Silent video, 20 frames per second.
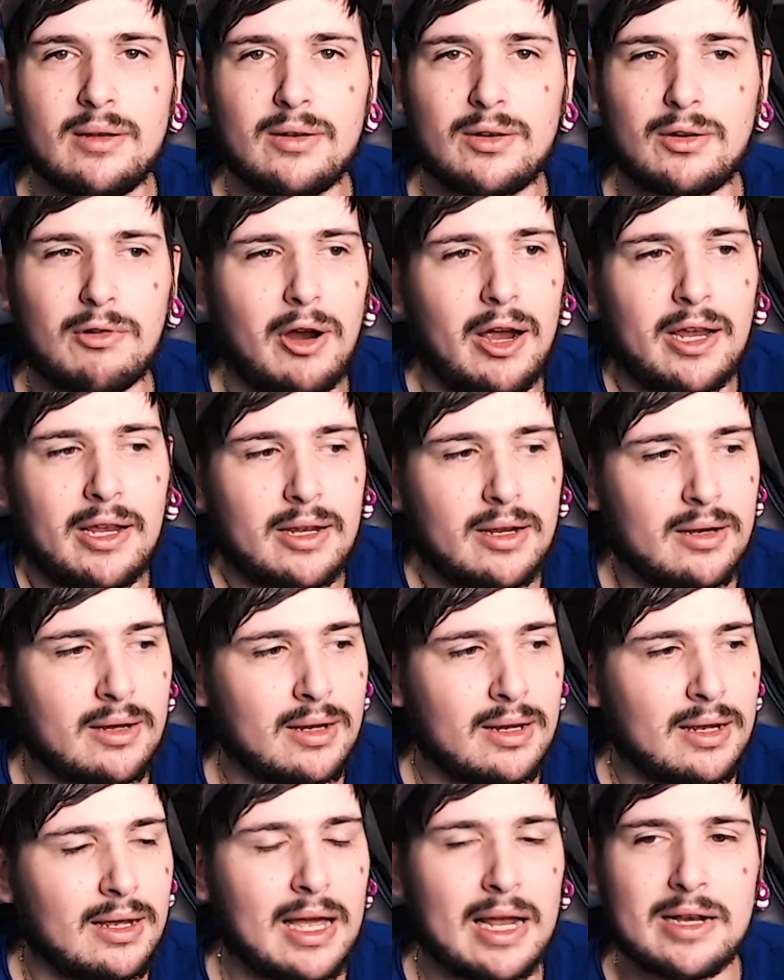Great.
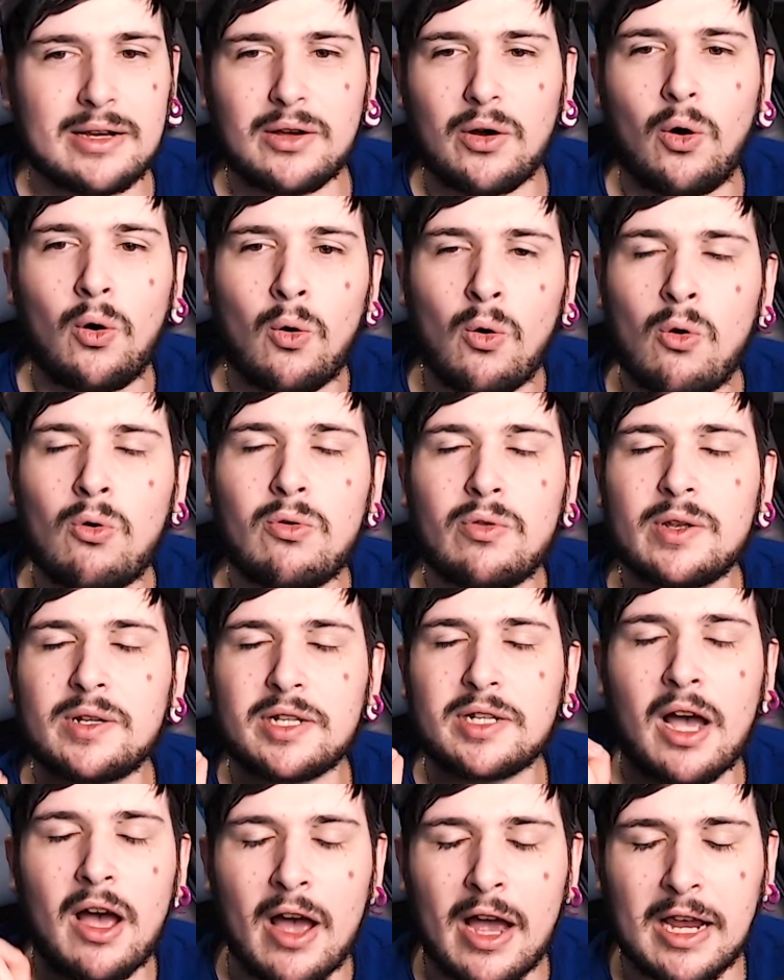And all the
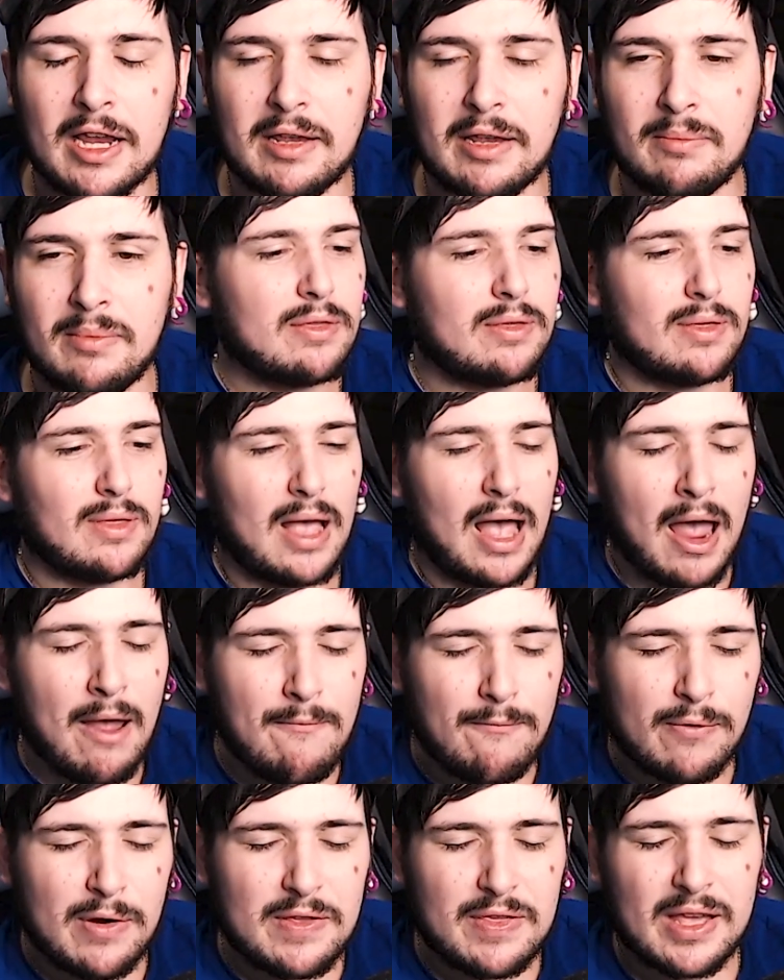time,
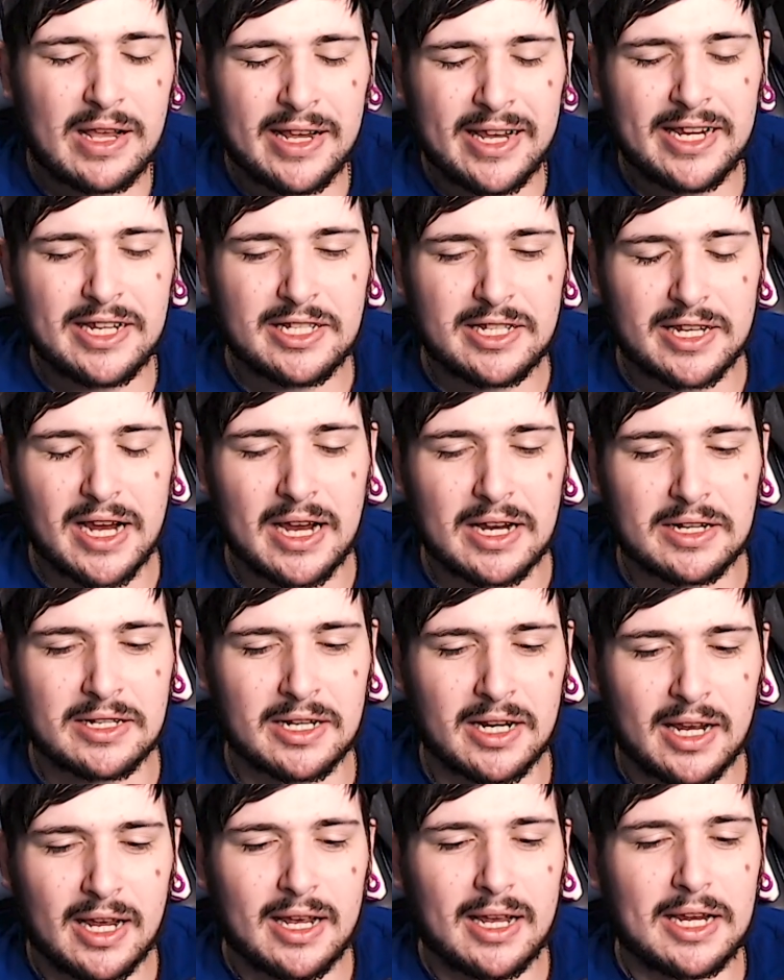everything he says,
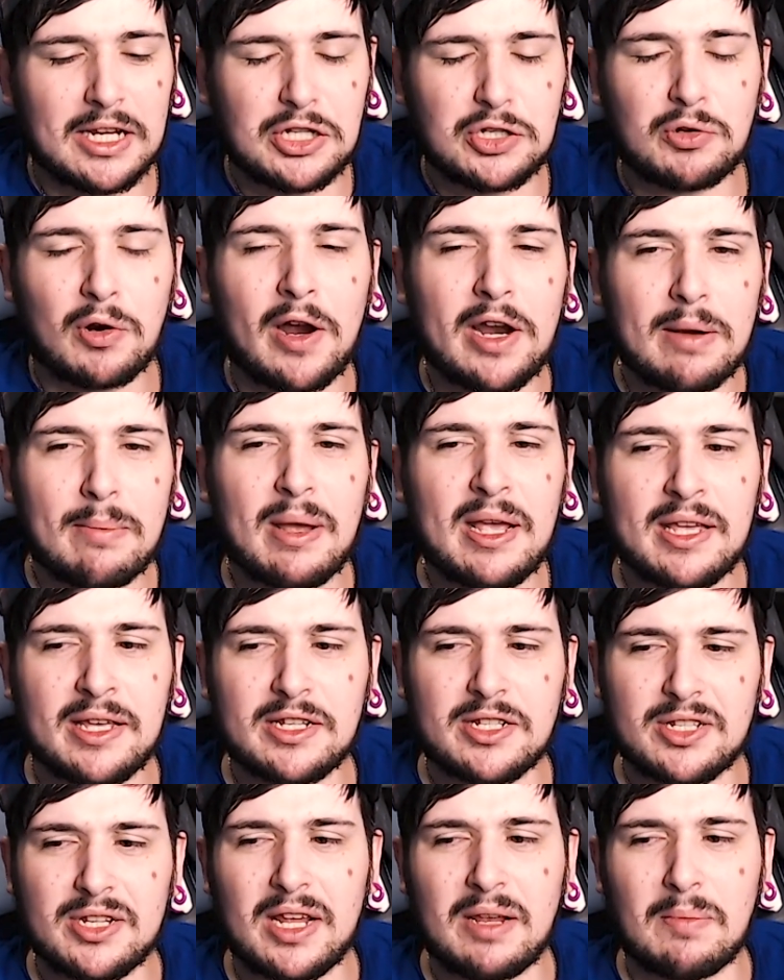he's trying to make it
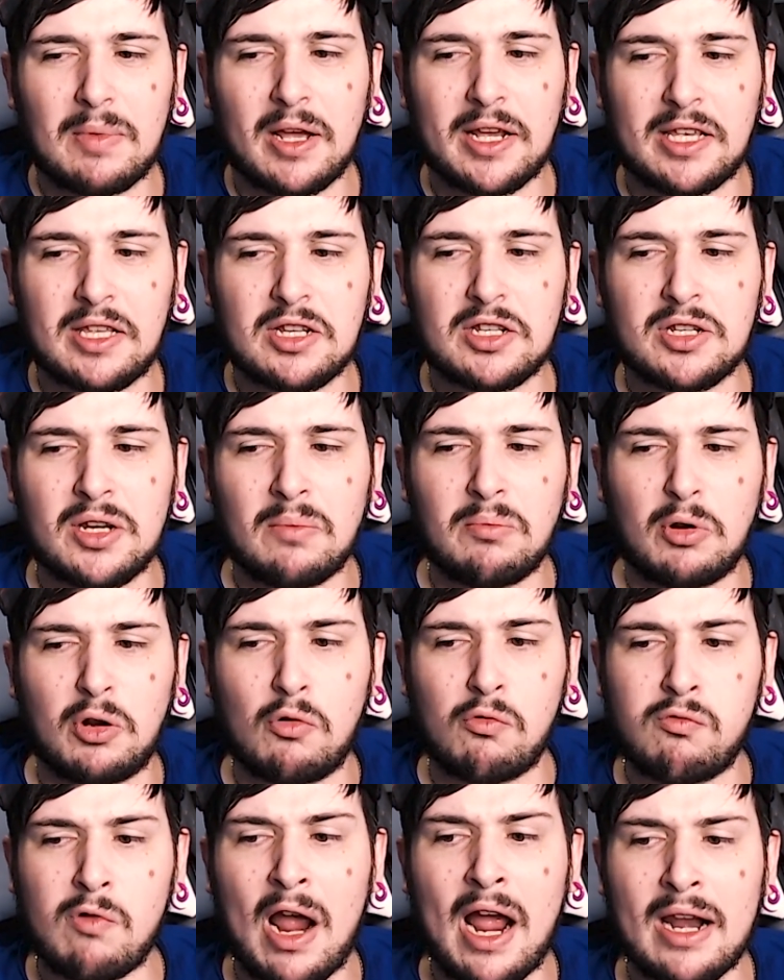seem like it's some
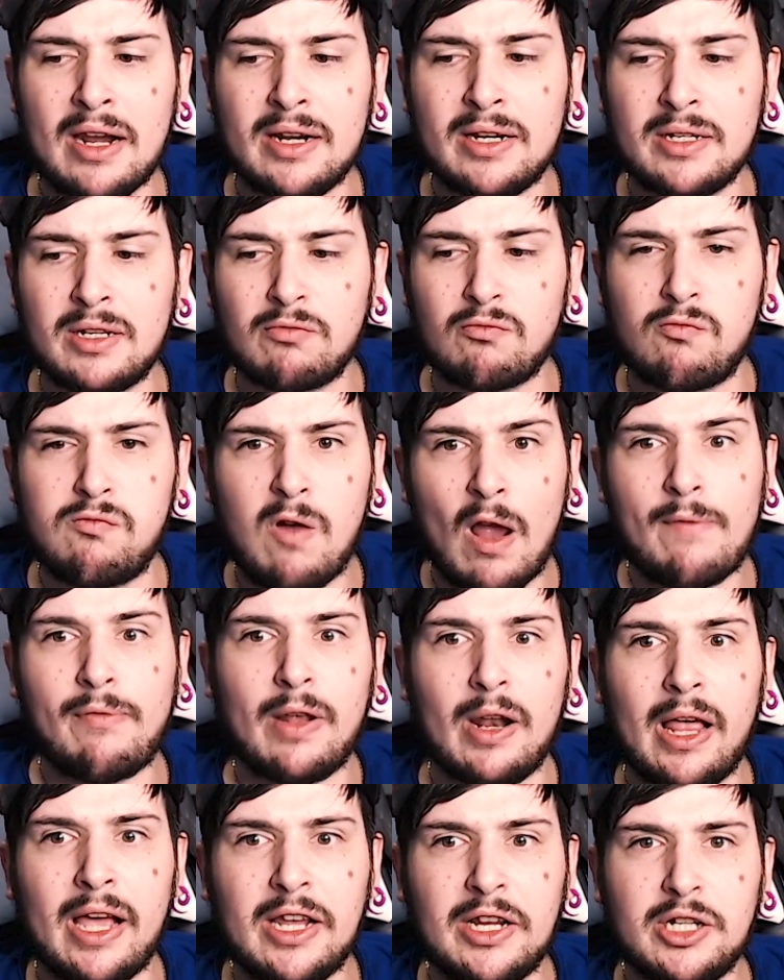grand
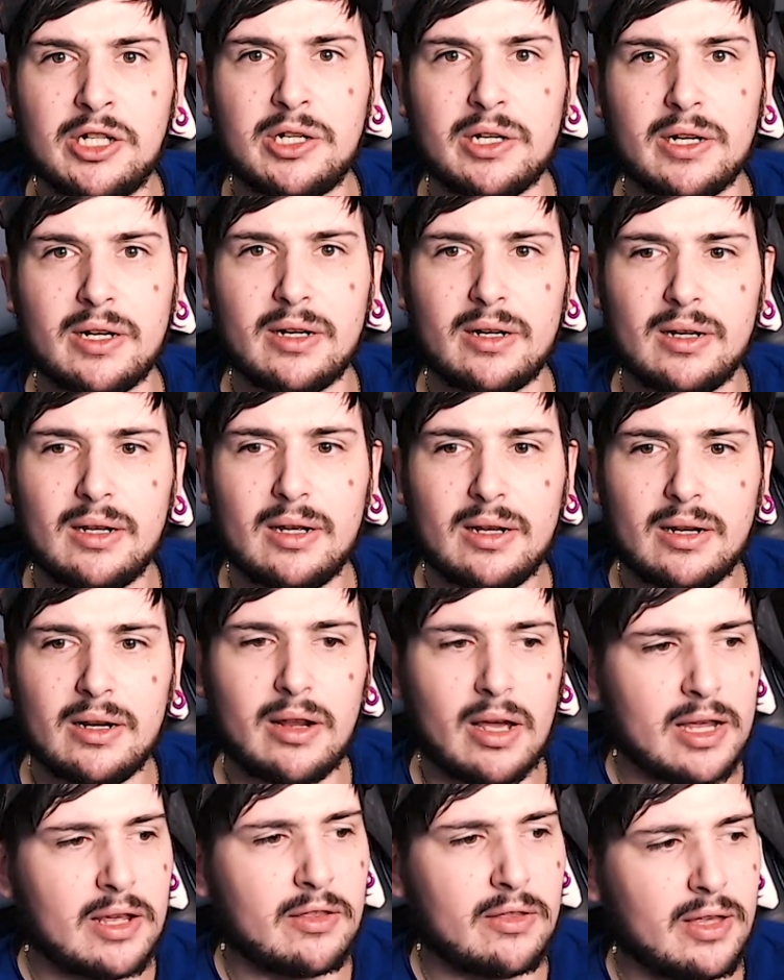revelation.
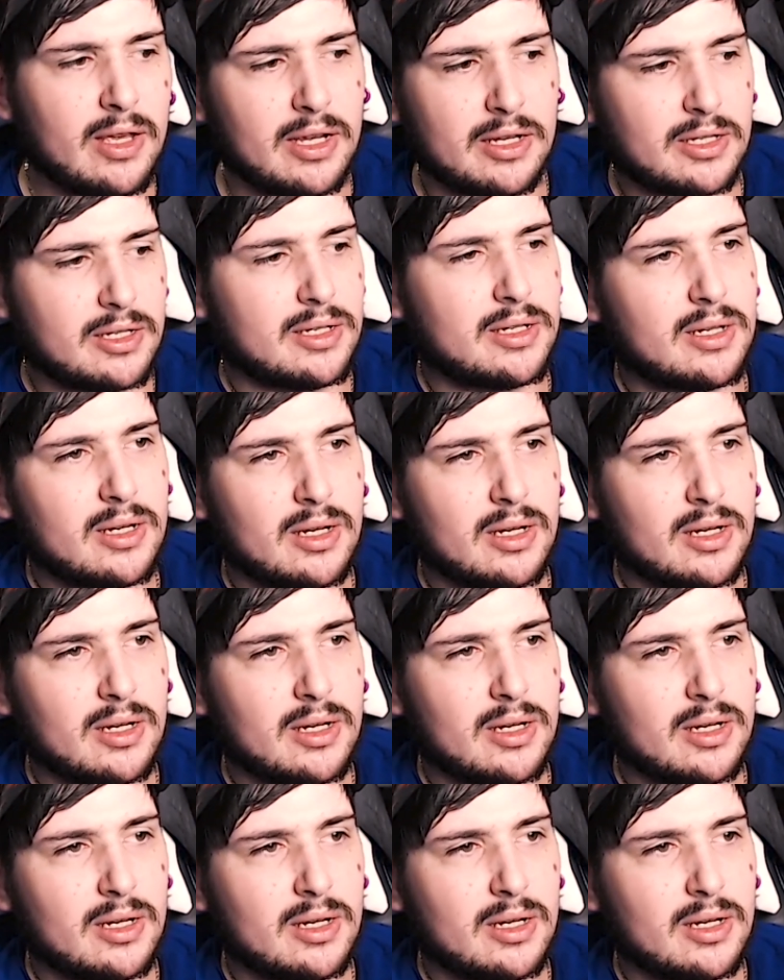Like this.